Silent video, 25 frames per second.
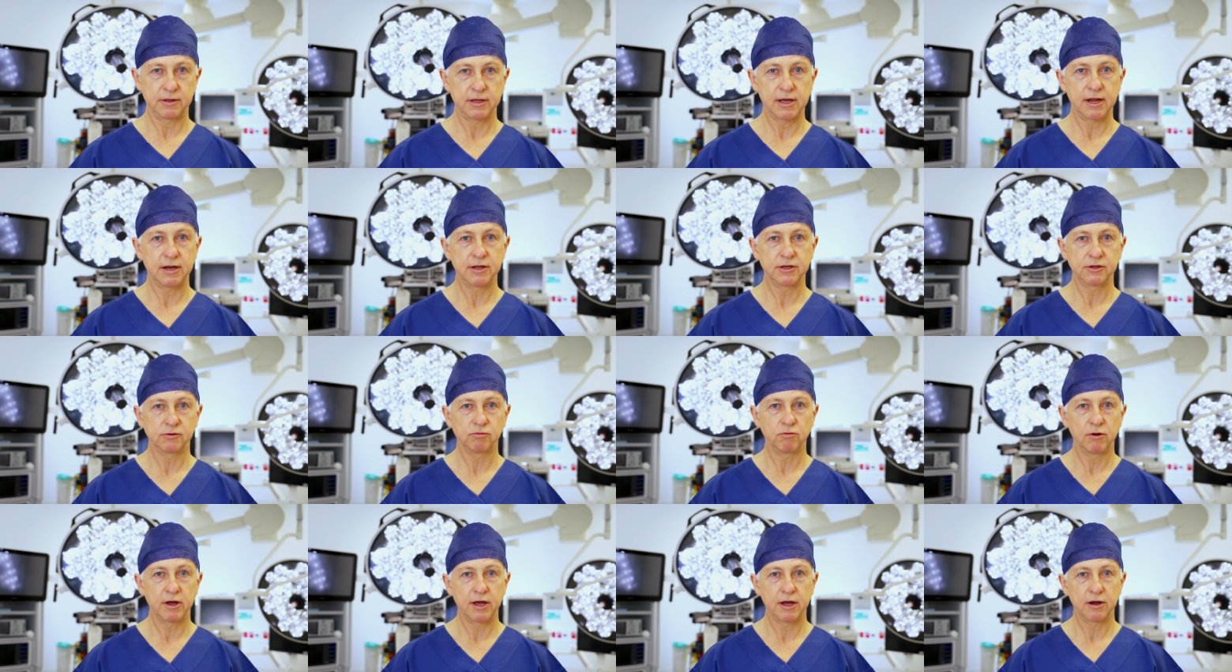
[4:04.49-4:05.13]
That
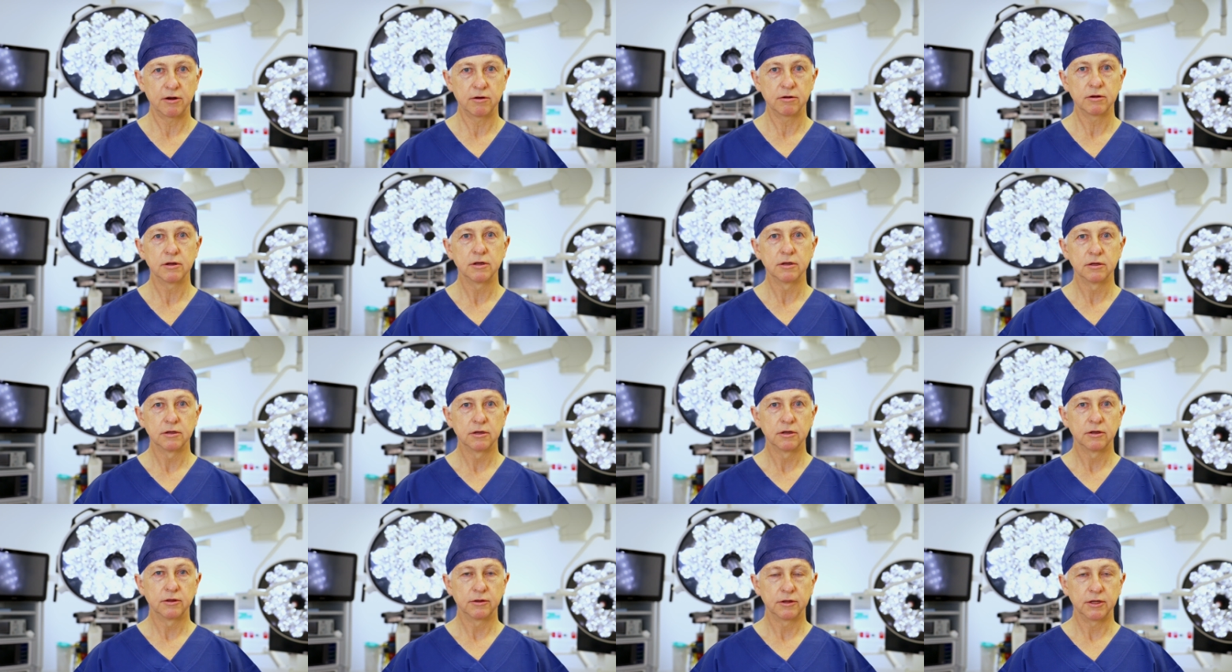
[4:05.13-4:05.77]
is where
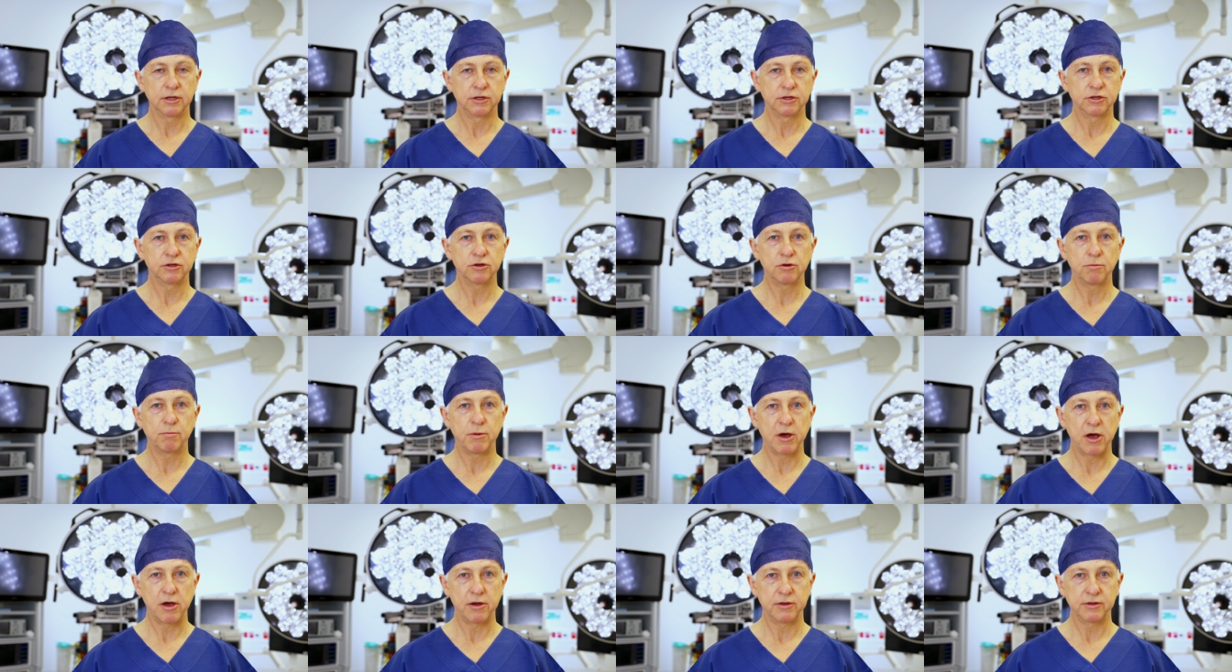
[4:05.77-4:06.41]
the two
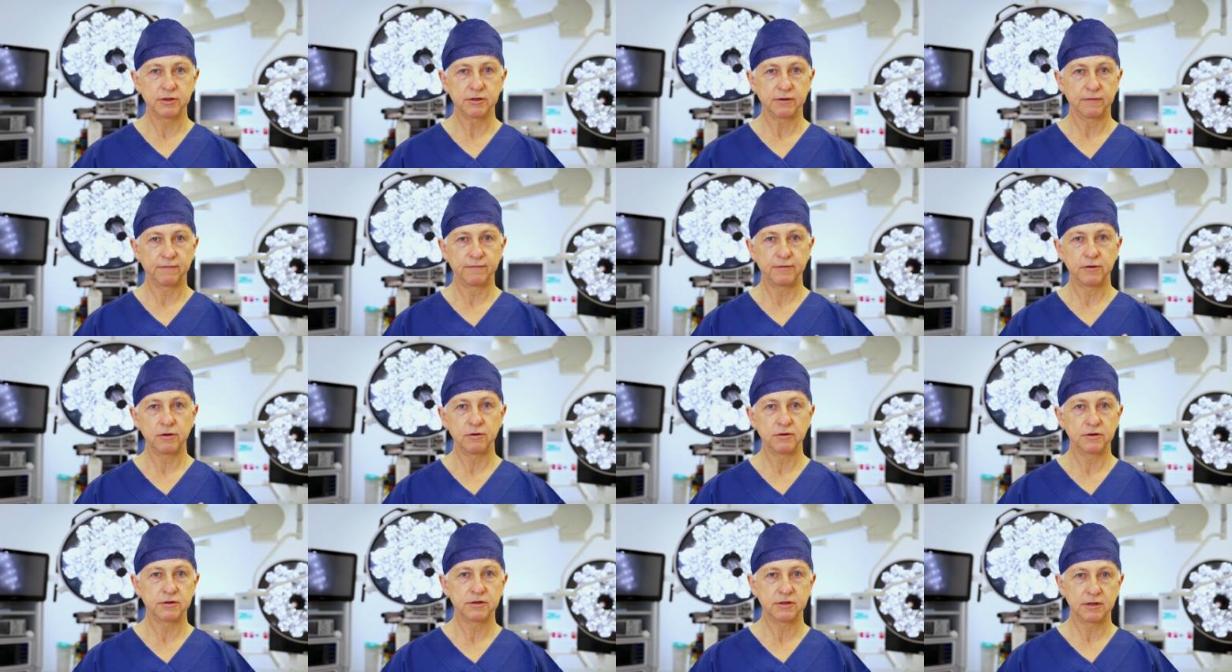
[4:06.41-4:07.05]
bones are
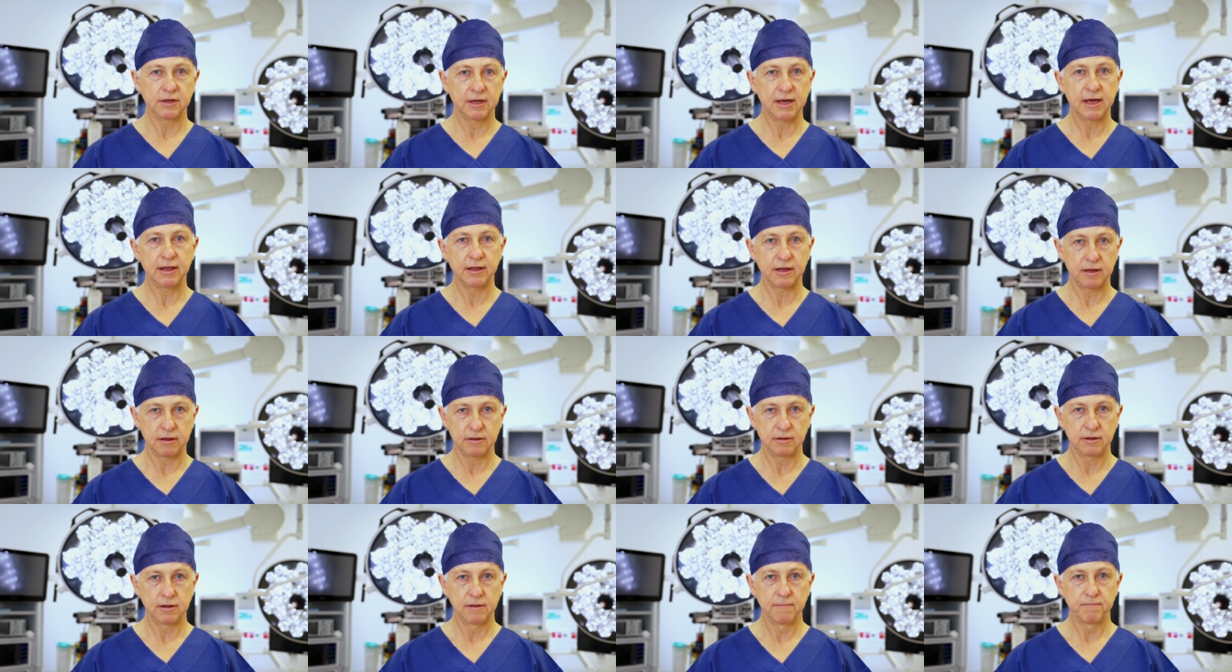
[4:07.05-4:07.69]
fused together,
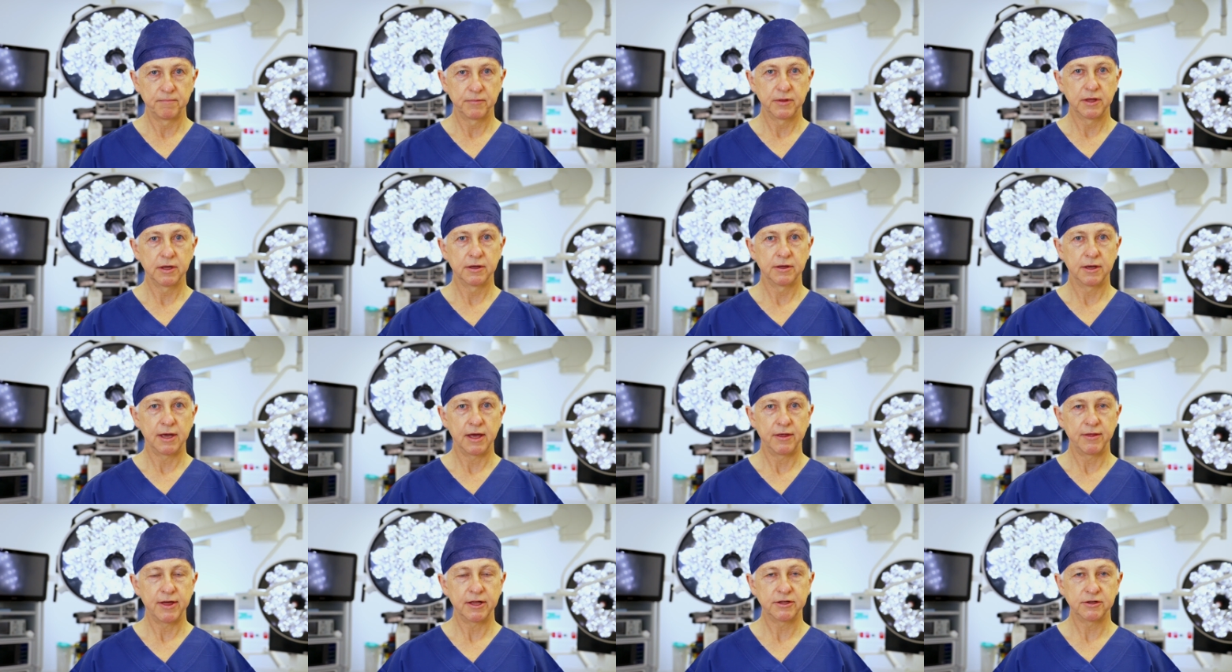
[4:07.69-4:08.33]

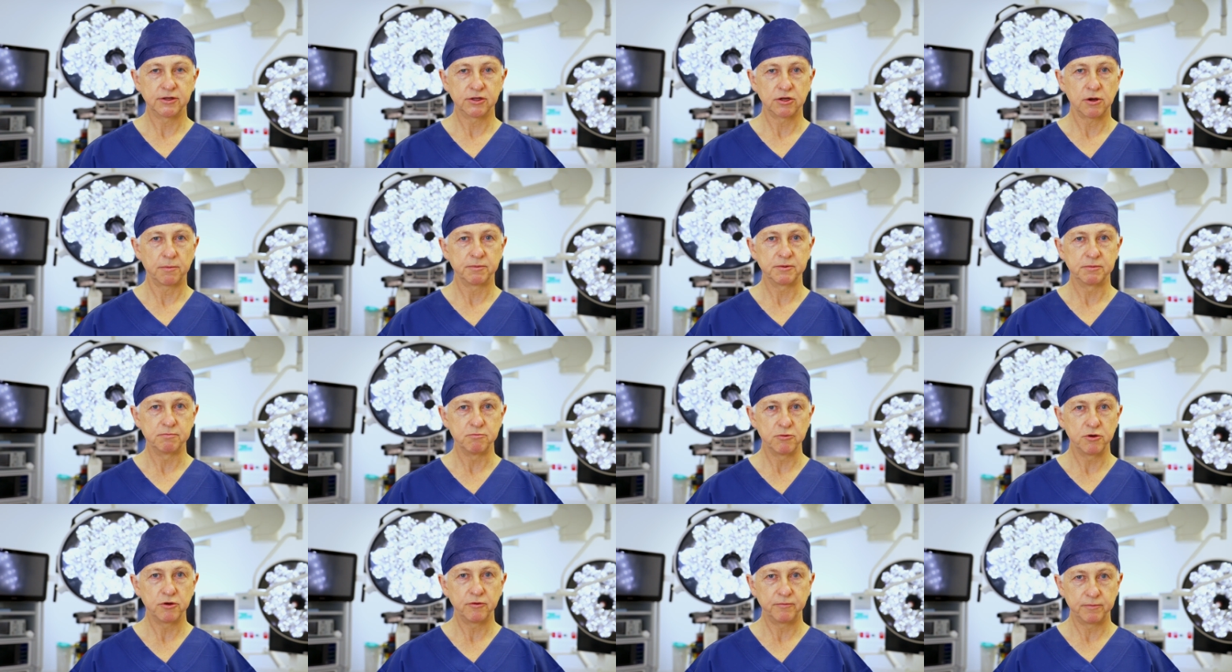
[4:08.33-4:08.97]
and that stops
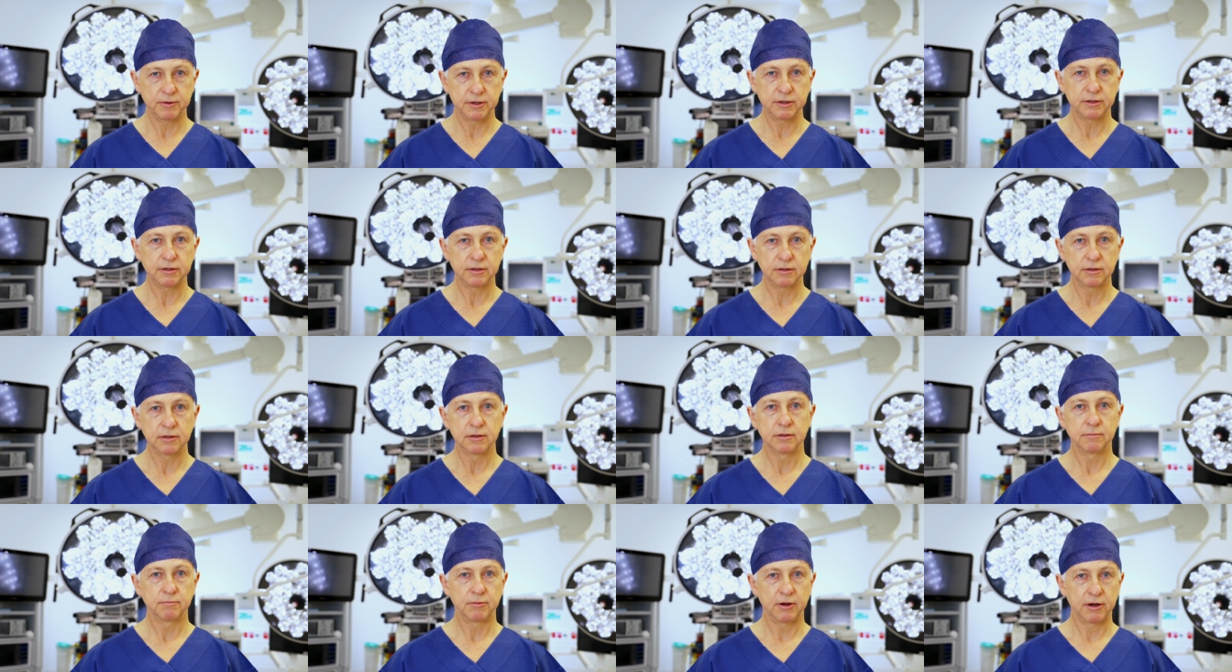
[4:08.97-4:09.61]
movement,
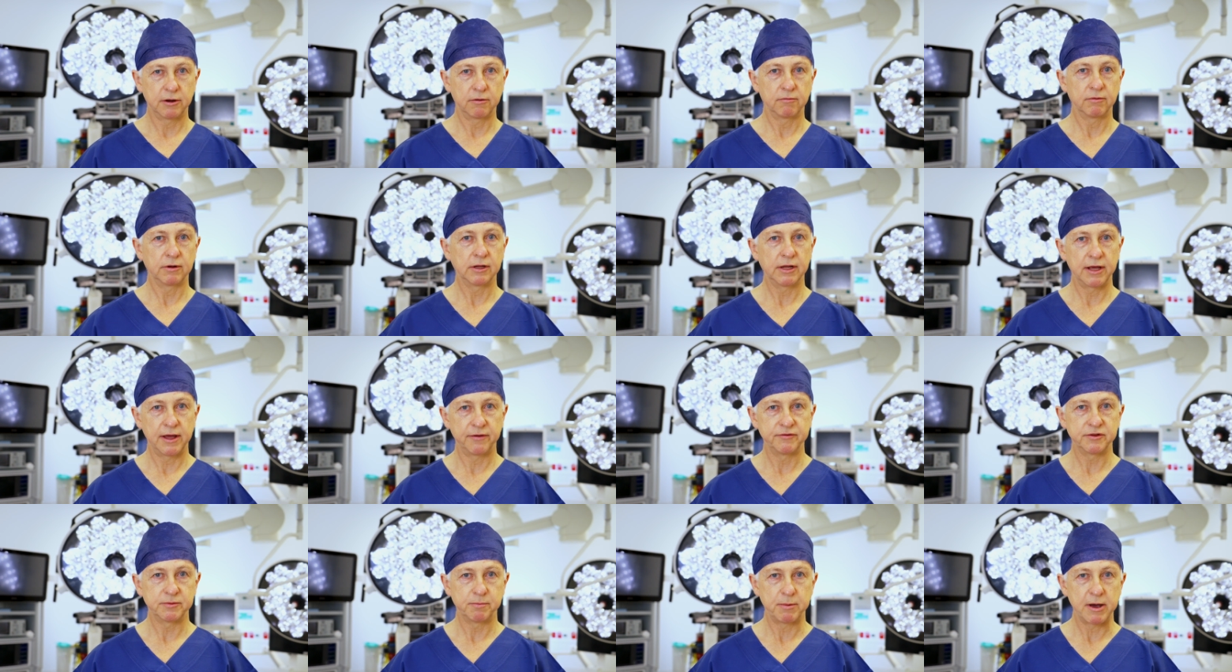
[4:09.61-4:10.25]
but it
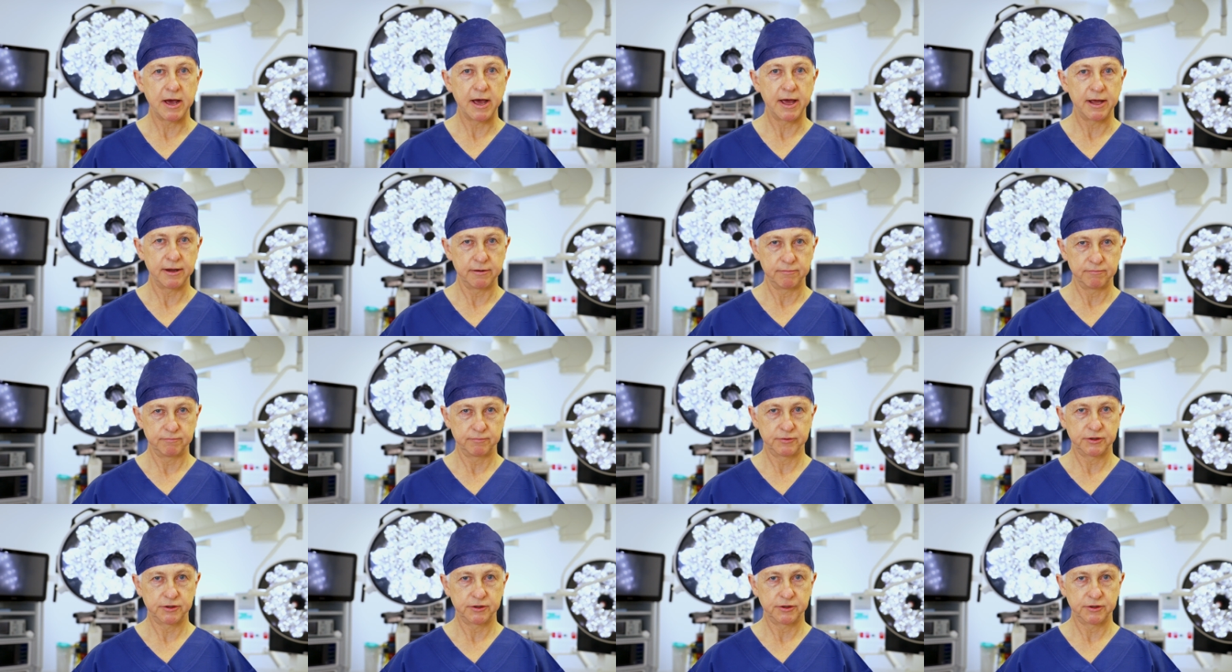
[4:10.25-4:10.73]
relieves pain.